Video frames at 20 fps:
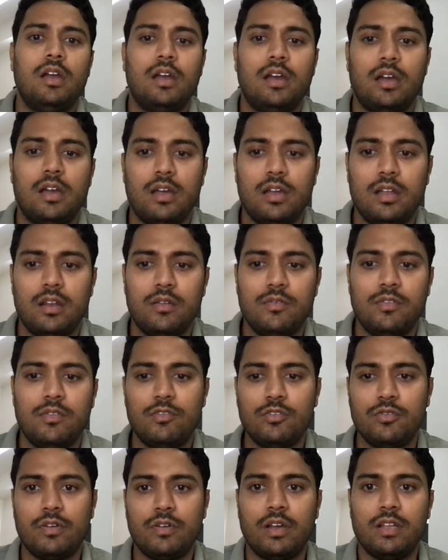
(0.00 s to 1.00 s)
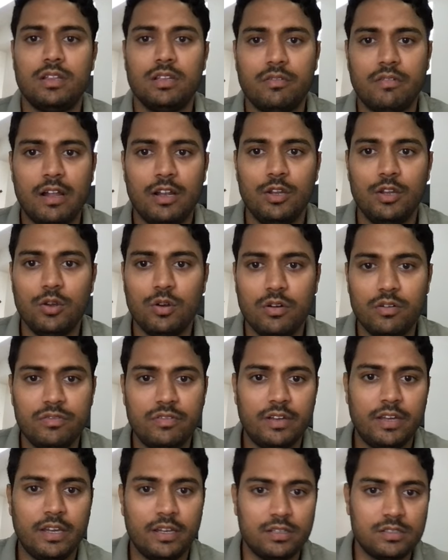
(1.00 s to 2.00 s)
And we have to find the value of
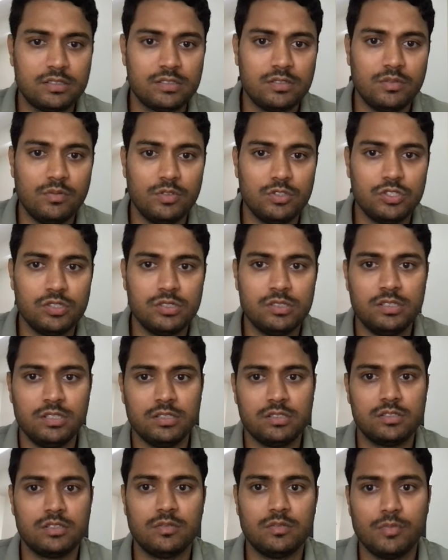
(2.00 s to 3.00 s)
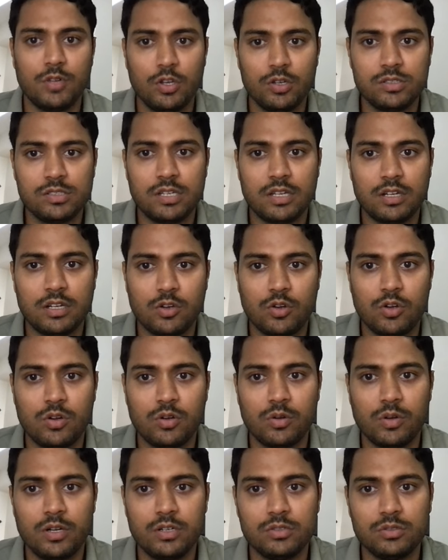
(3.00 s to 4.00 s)
x, which is this, because they are
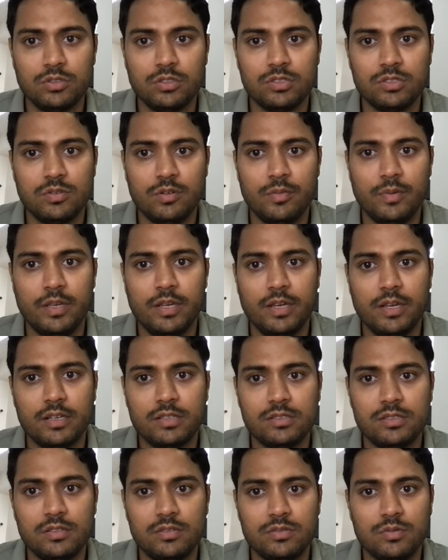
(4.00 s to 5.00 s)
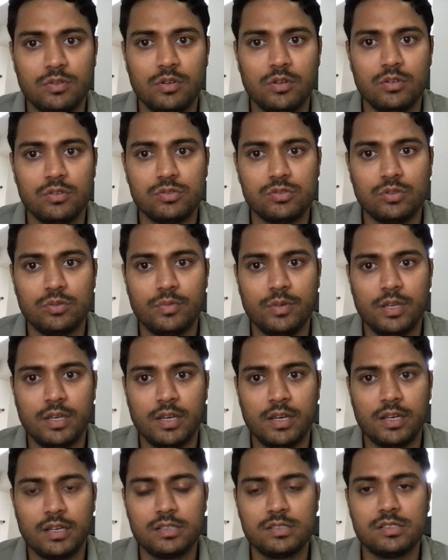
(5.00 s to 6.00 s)
congruent, so this will be x, this will also be
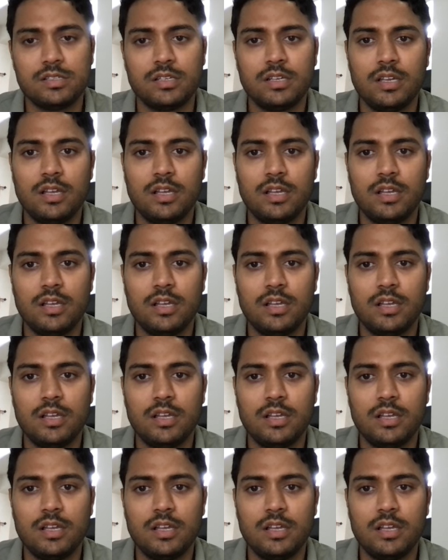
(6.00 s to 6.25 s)
x.